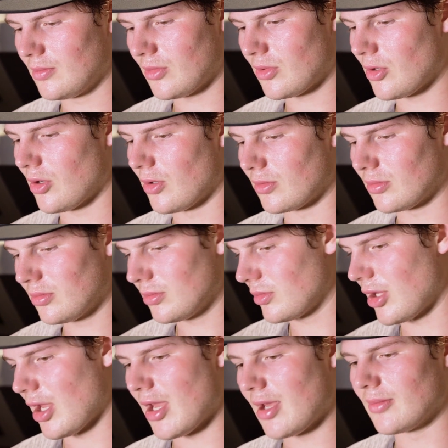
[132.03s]
throughout
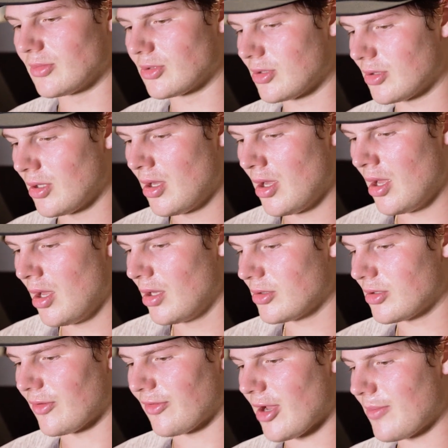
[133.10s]
games,
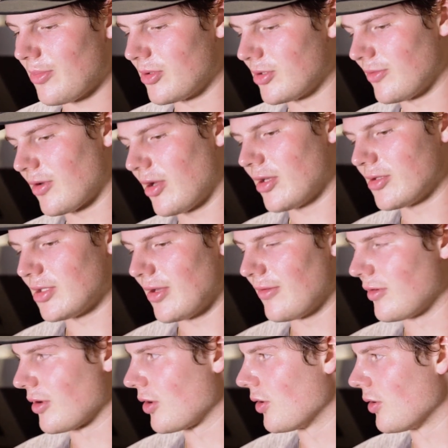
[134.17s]
stuff happens. If a guy's
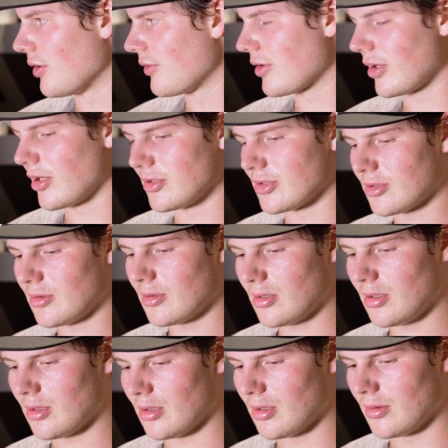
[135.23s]
saving a goal, if a guy's
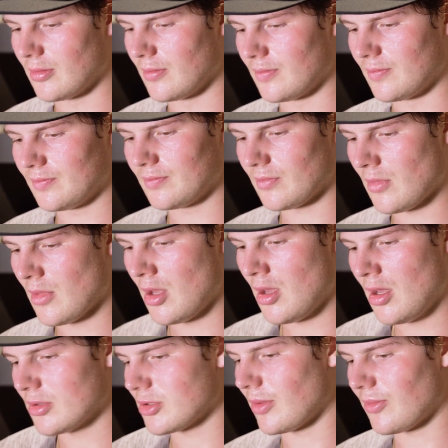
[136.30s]

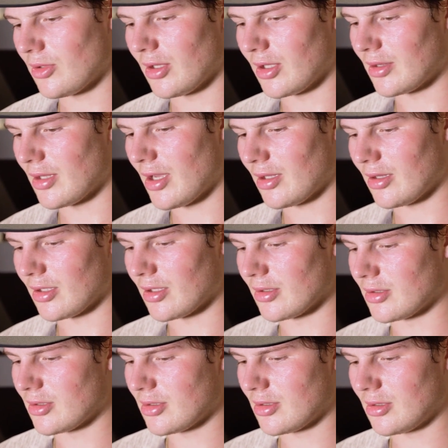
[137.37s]
something like that, like,
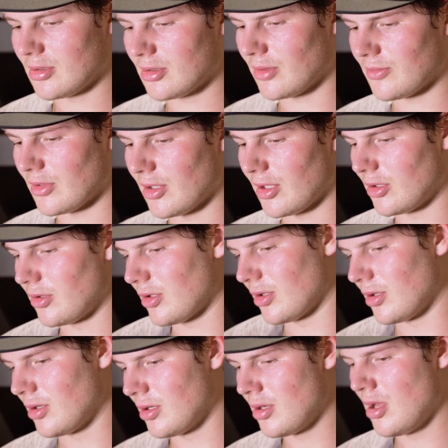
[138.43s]
it's something that you
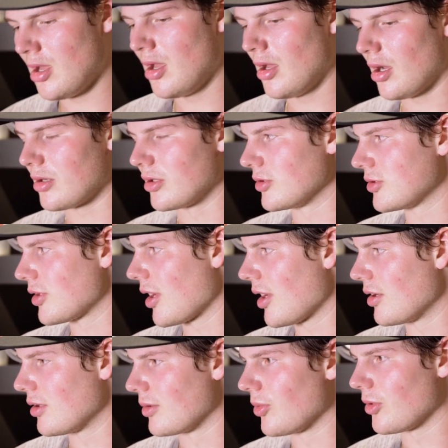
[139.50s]
can
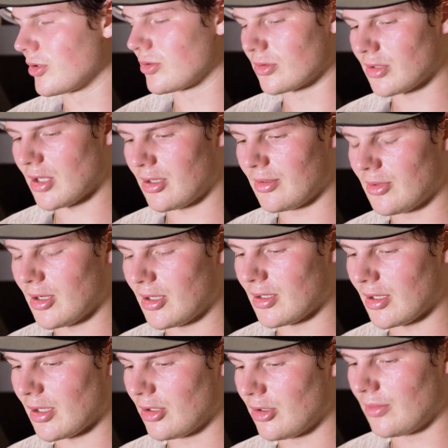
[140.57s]
understand, and the boys will rally behind
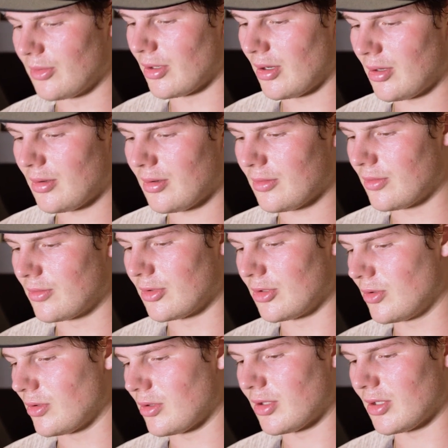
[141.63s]
the kill. But when we're
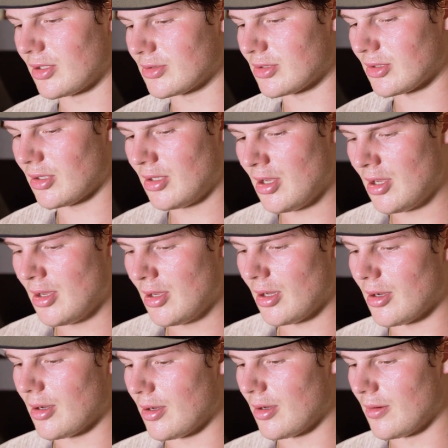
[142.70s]
doing things
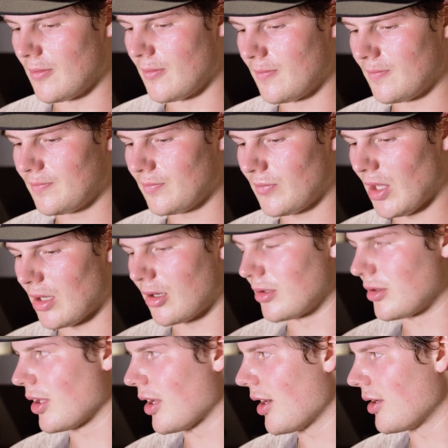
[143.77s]
that
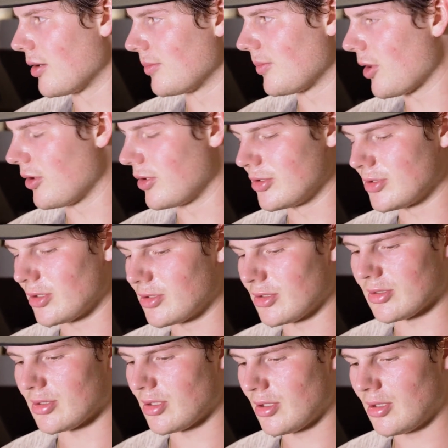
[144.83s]
aren't that, and penalties that
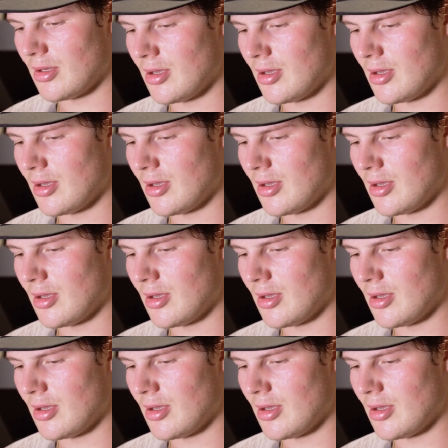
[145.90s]
just